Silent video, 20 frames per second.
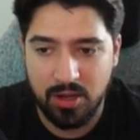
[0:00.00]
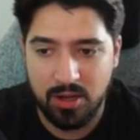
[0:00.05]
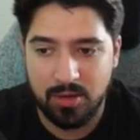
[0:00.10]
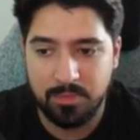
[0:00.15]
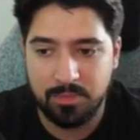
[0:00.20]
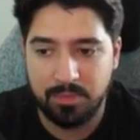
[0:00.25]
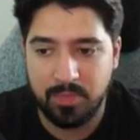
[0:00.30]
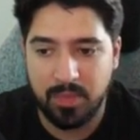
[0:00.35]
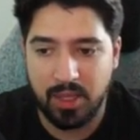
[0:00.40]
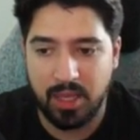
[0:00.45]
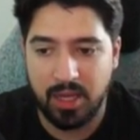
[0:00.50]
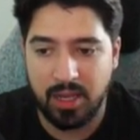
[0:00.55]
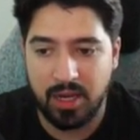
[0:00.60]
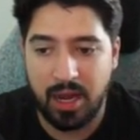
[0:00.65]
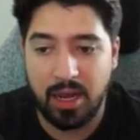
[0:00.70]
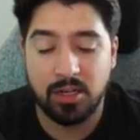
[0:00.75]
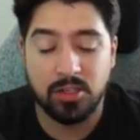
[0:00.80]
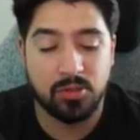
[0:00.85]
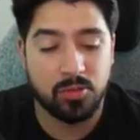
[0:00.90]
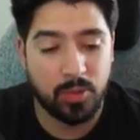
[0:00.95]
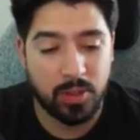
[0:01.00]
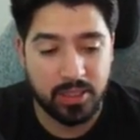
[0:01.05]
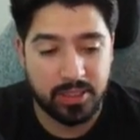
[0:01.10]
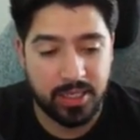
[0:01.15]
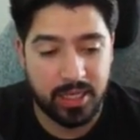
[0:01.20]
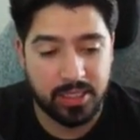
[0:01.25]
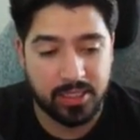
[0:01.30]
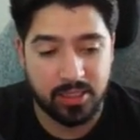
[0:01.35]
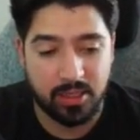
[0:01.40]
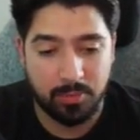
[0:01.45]
and I just want to
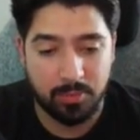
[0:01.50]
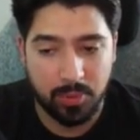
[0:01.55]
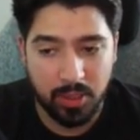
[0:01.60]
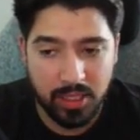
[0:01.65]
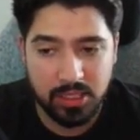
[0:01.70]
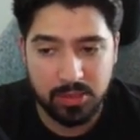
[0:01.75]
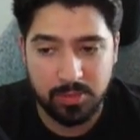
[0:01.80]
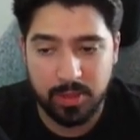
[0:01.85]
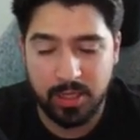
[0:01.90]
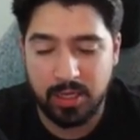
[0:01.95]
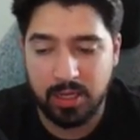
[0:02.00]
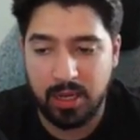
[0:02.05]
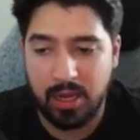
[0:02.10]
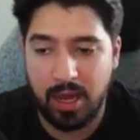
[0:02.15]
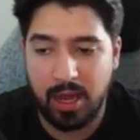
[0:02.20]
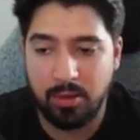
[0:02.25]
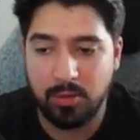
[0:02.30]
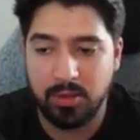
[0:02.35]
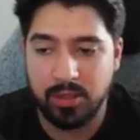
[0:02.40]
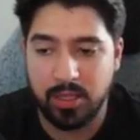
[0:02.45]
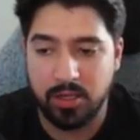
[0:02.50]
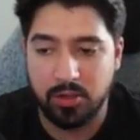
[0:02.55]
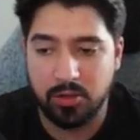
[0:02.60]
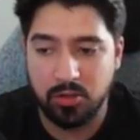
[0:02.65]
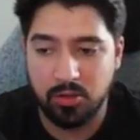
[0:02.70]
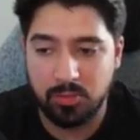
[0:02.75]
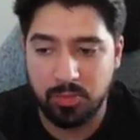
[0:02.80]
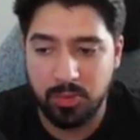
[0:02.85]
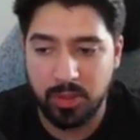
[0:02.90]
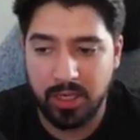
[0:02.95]
test the placement, I would then
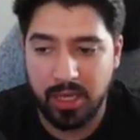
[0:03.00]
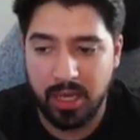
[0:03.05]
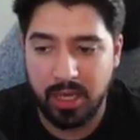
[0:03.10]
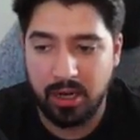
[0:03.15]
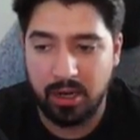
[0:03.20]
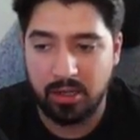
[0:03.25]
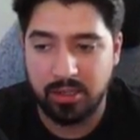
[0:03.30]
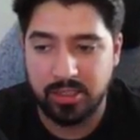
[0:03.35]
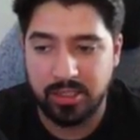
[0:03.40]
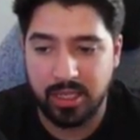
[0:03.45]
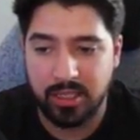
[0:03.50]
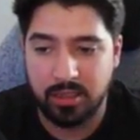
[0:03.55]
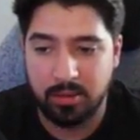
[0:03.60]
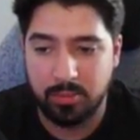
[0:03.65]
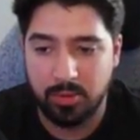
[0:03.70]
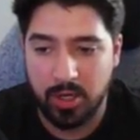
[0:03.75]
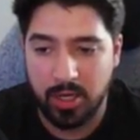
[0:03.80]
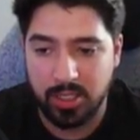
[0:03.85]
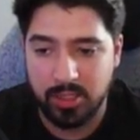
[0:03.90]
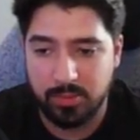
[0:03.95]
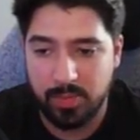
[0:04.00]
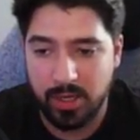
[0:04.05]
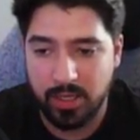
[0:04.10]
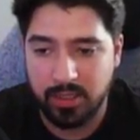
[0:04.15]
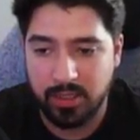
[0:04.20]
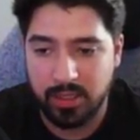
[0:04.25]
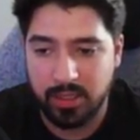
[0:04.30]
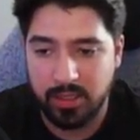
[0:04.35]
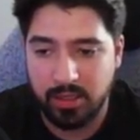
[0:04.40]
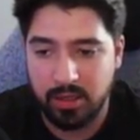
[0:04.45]
duplicate it inside the
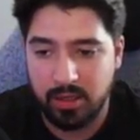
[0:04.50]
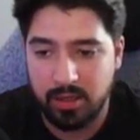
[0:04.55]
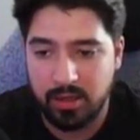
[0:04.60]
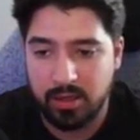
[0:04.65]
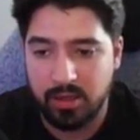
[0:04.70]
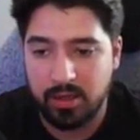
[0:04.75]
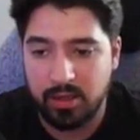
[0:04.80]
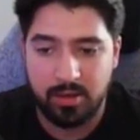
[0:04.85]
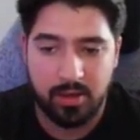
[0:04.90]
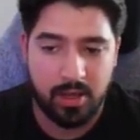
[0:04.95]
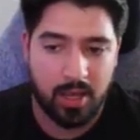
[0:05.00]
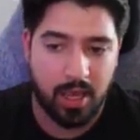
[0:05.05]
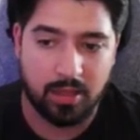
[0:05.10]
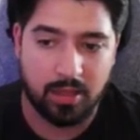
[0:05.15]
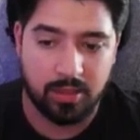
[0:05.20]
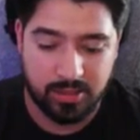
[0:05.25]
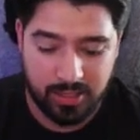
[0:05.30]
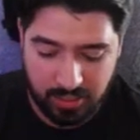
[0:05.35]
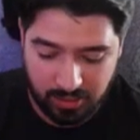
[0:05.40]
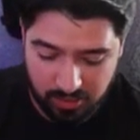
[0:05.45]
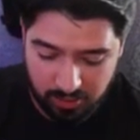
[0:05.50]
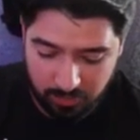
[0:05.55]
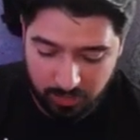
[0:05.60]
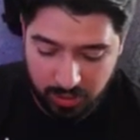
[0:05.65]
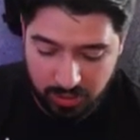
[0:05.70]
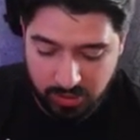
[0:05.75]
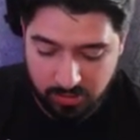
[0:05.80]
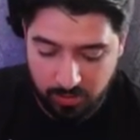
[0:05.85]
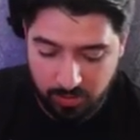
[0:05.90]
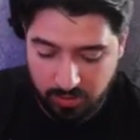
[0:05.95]
prospecting and the
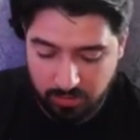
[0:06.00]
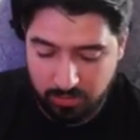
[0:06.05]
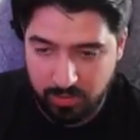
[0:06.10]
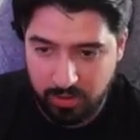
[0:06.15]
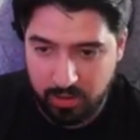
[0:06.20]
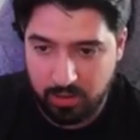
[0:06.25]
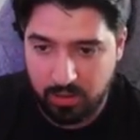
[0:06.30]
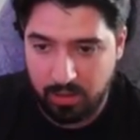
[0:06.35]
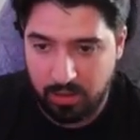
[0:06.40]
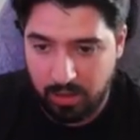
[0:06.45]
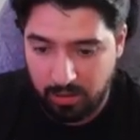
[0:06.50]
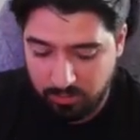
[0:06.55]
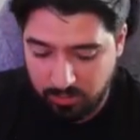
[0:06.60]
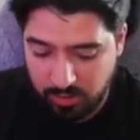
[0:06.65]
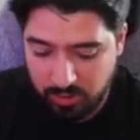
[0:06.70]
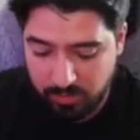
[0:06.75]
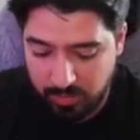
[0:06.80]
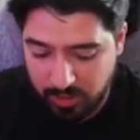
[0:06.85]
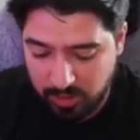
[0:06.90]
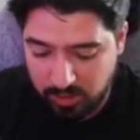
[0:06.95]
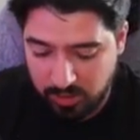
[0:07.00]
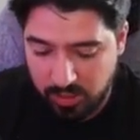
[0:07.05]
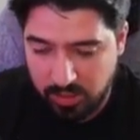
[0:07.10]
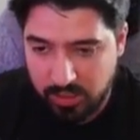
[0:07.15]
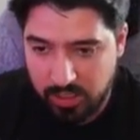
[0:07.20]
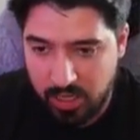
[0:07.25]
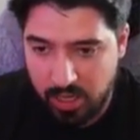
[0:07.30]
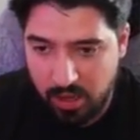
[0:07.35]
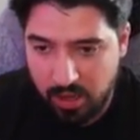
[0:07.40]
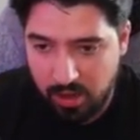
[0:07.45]
placement. And I would just make sure I
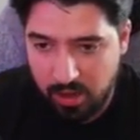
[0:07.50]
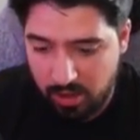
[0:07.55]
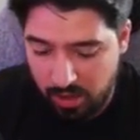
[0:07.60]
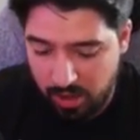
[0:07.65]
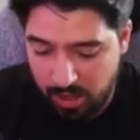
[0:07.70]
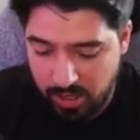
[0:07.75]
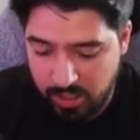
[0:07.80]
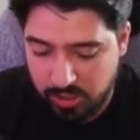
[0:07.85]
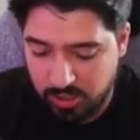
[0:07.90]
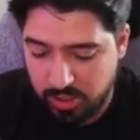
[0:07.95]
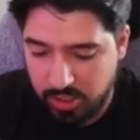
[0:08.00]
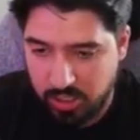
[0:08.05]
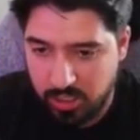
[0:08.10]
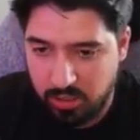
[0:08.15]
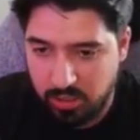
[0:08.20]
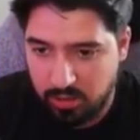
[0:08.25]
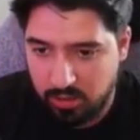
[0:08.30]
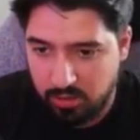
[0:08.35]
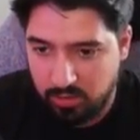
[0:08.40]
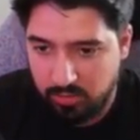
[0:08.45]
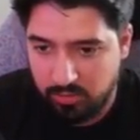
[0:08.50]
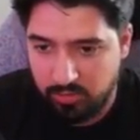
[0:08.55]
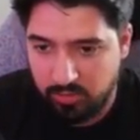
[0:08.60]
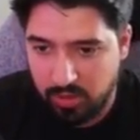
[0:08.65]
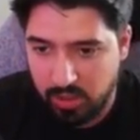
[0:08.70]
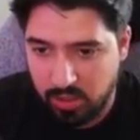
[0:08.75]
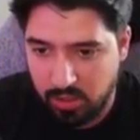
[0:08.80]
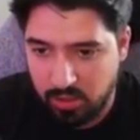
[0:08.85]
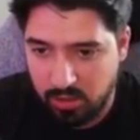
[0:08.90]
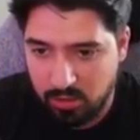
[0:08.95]
say IG
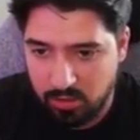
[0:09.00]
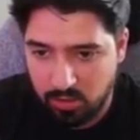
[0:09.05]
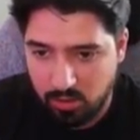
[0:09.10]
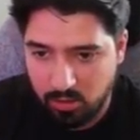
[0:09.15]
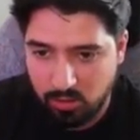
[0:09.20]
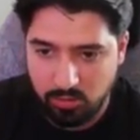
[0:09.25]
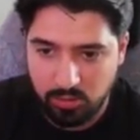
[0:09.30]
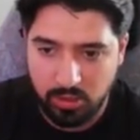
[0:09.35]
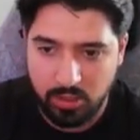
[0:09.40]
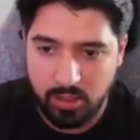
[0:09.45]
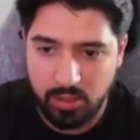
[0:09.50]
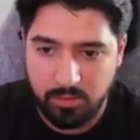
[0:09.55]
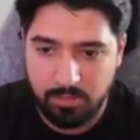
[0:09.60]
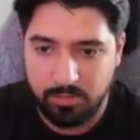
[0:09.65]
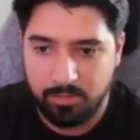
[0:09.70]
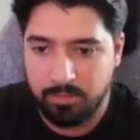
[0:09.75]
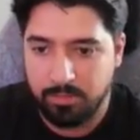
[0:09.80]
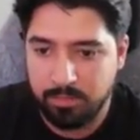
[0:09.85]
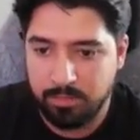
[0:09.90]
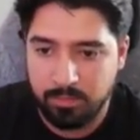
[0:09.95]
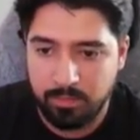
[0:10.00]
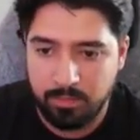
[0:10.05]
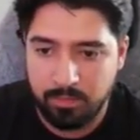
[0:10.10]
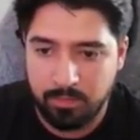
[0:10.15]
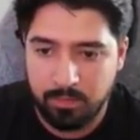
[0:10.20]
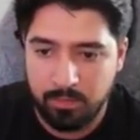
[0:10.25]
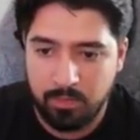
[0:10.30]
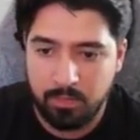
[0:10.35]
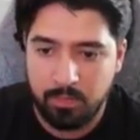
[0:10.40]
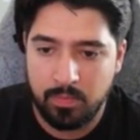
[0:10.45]
feed only.
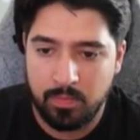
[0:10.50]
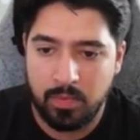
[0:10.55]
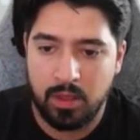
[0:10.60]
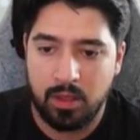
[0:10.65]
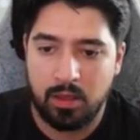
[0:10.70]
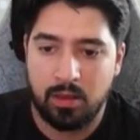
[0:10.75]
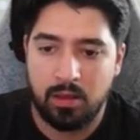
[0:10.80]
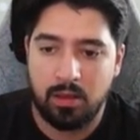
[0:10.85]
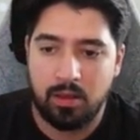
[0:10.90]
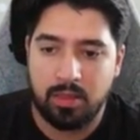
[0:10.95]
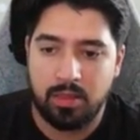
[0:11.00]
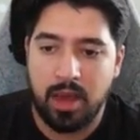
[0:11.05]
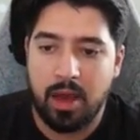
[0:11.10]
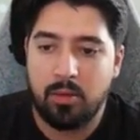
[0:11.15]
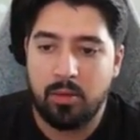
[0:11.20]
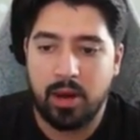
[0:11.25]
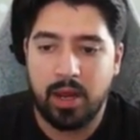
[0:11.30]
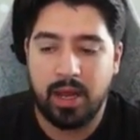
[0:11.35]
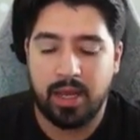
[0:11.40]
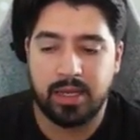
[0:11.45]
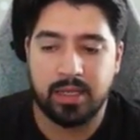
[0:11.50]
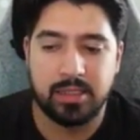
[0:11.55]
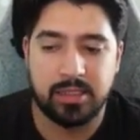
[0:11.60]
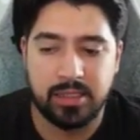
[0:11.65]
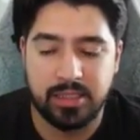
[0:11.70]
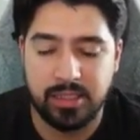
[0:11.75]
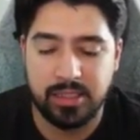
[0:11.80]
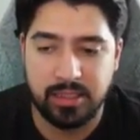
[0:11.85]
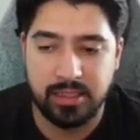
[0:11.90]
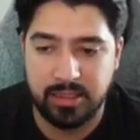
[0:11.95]
That way I can see
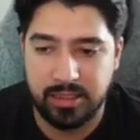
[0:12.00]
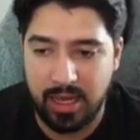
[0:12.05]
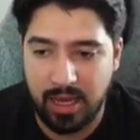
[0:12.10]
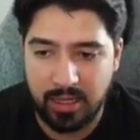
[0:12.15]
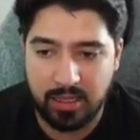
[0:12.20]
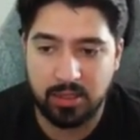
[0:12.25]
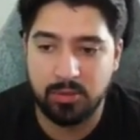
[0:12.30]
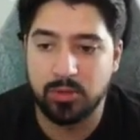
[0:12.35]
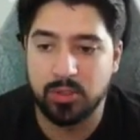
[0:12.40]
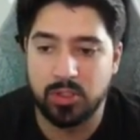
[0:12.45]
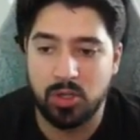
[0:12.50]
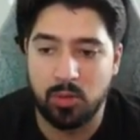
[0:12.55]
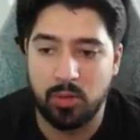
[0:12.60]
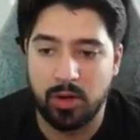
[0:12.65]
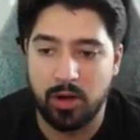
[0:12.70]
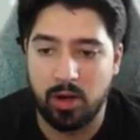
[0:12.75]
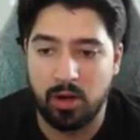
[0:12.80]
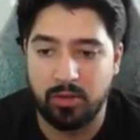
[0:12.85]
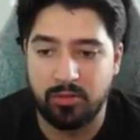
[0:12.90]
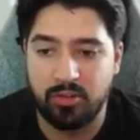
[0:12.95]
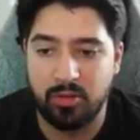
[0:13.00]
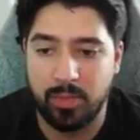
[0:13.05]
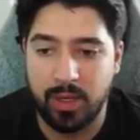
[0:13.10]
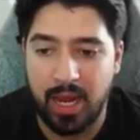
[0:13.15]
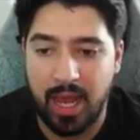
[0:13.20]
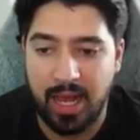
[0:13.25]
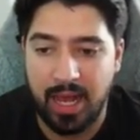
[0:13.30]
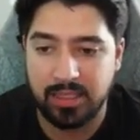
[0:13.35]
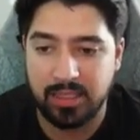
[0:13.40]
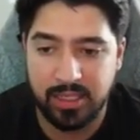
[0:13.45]
exactly what's going on from an
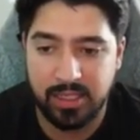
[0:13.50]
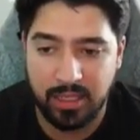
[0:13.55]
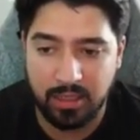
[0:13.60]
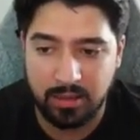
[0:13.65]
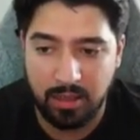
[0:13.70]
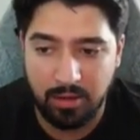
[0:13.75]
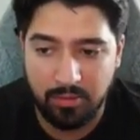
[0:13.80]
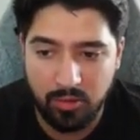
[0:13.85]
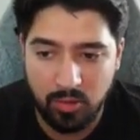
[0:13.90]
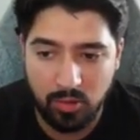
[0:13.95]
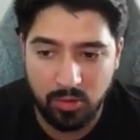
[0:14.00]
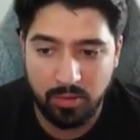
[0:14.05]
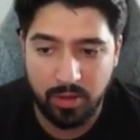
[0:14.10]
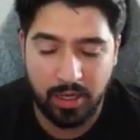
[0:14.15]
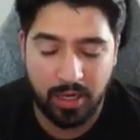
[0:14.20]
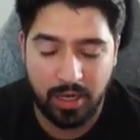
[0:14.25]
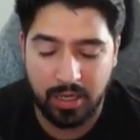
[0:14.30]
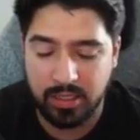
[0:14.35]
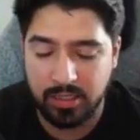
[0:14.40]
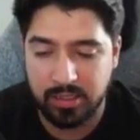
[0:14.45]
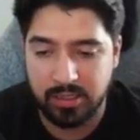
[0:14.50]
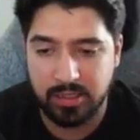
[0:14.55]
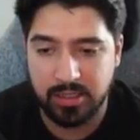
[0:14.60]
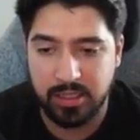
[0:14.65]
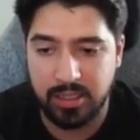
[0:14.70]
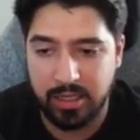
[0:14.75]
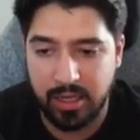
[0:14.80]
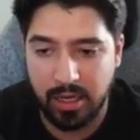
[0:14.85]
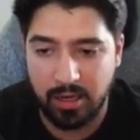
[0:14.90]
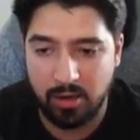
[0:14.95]
ad set level, and I can see
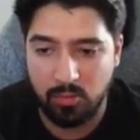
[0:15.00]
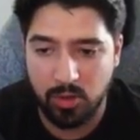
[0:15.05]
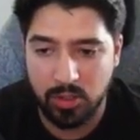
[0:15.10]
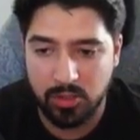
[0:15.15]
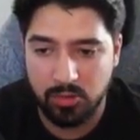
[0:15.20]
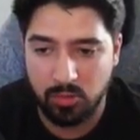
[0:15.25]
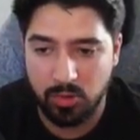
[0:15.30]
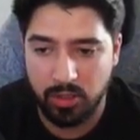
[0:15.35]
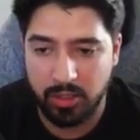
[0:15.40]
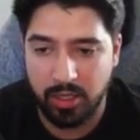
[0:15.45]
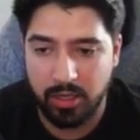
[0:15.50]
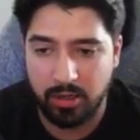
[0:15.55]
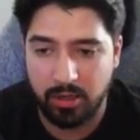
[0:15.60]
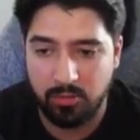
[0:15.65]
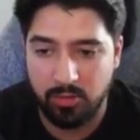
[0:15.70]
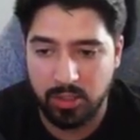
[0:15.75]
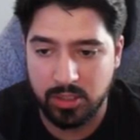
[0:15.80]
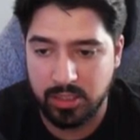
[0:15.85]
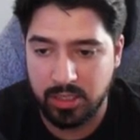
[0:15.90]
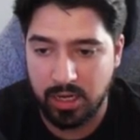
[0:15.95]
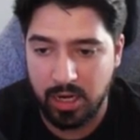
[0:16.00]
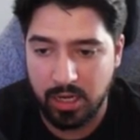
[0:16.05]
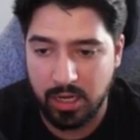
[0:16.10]
kind of what's working and what's not.